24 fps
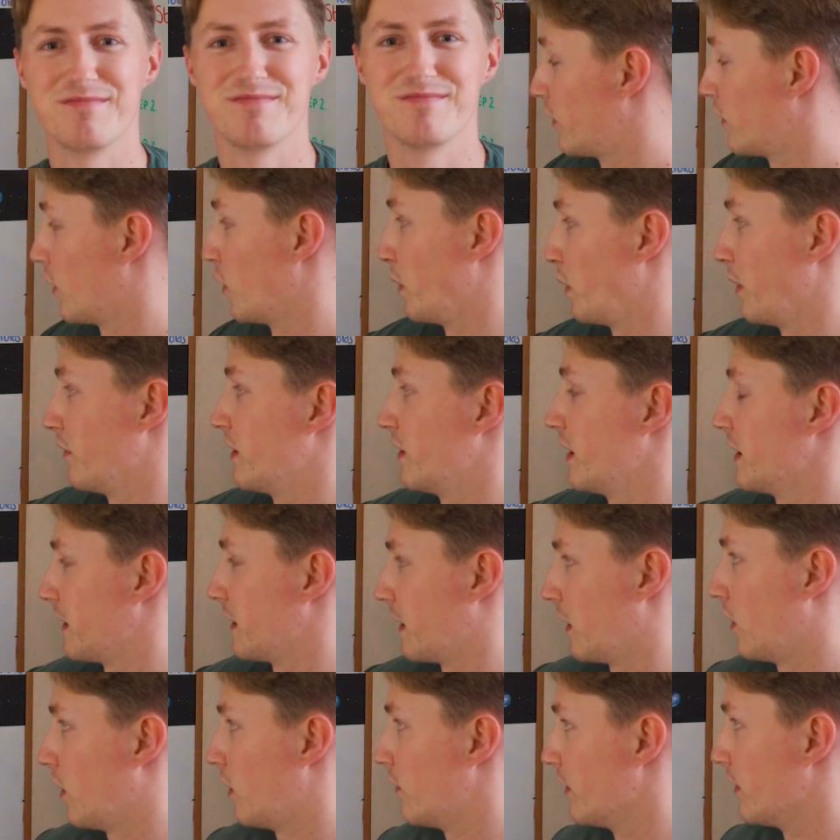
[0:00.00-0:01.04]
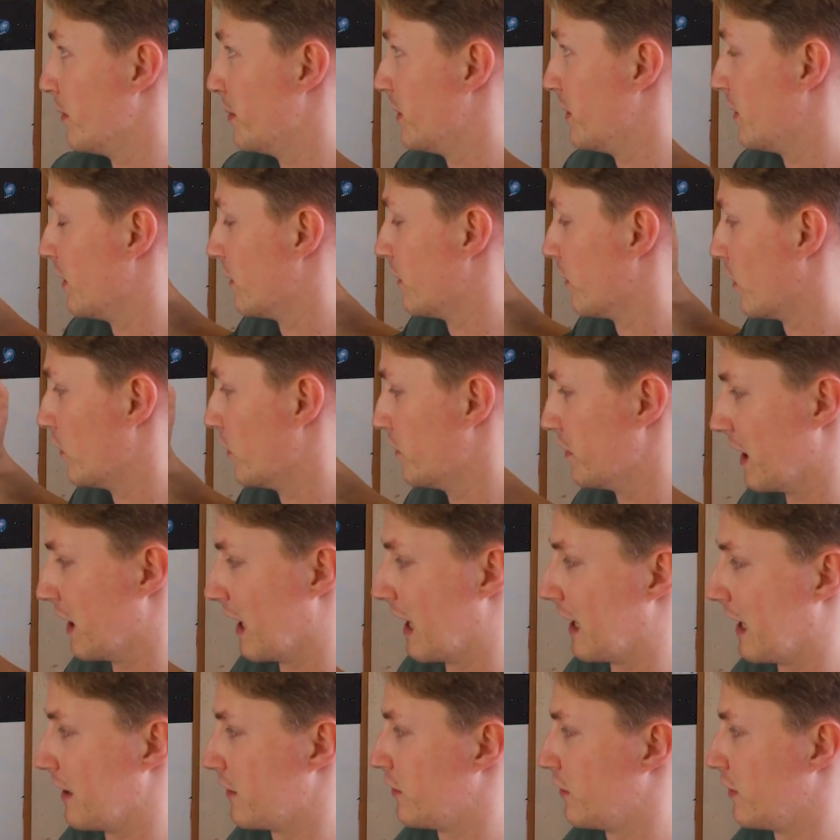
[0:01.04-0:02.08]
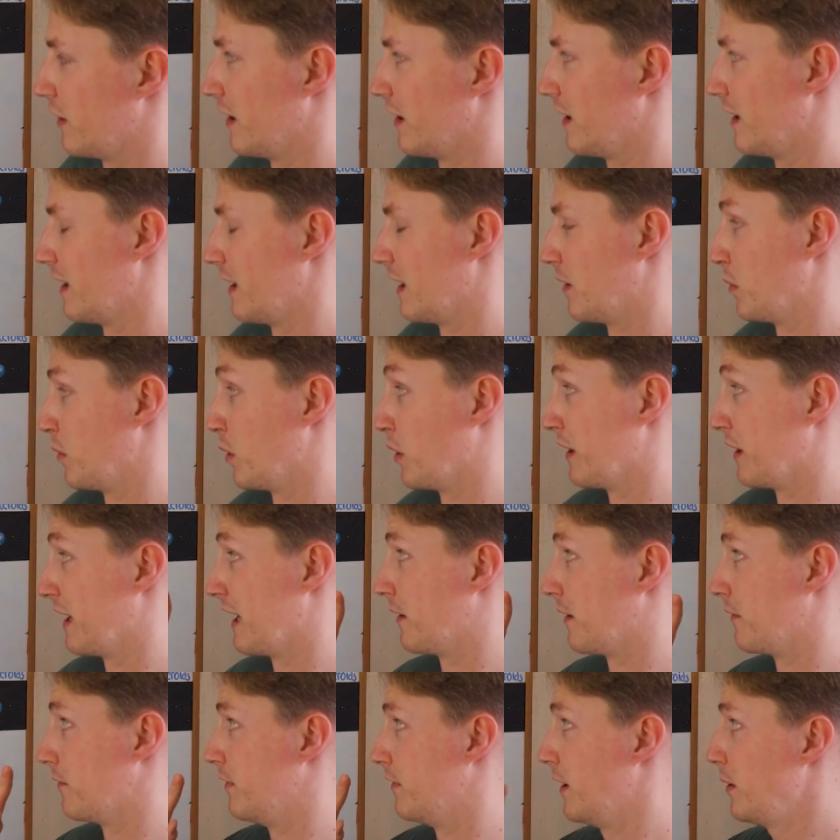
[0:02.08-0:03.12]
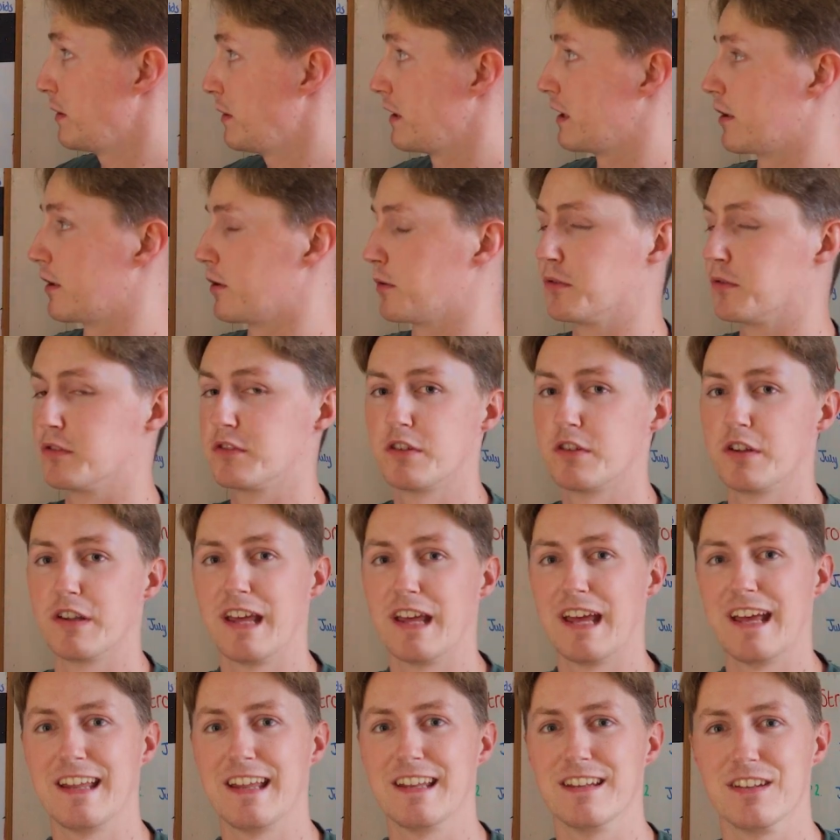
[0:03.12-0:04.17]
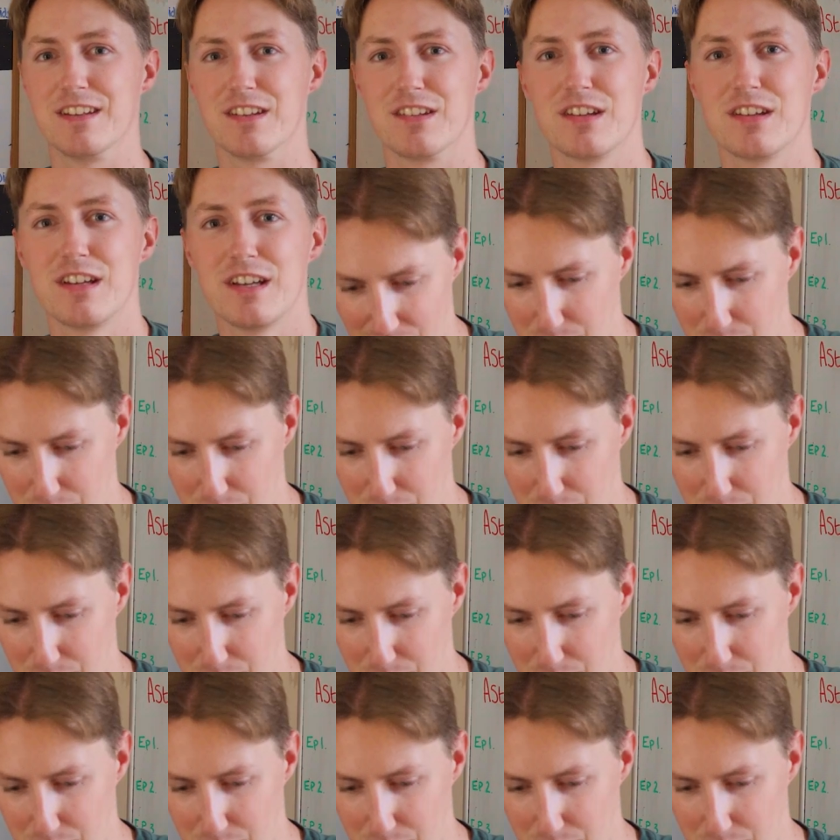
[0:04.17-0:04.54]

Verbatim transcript: So we've taken a lot of images over the last year and we are now very close to the end.